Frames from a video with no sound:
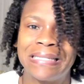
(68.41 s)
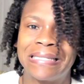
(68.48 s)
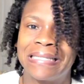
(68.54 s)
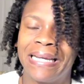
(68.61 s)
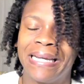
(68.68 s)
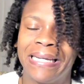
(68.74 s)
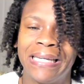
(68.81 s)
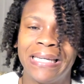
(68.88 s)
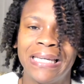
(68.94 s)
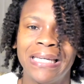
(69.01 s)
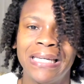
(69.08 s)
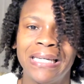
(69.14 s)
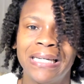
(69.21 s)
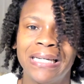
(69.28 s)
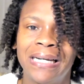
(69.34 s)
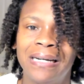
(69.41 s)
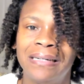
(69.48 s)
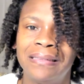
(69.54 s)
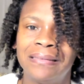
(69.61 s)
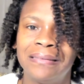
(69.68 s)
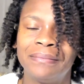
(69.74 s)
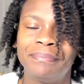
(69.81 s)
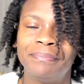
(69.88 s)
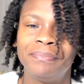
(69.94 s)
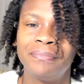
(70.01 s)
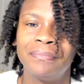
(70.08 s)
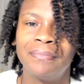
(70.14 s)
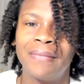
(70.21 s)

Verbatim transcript: to say um,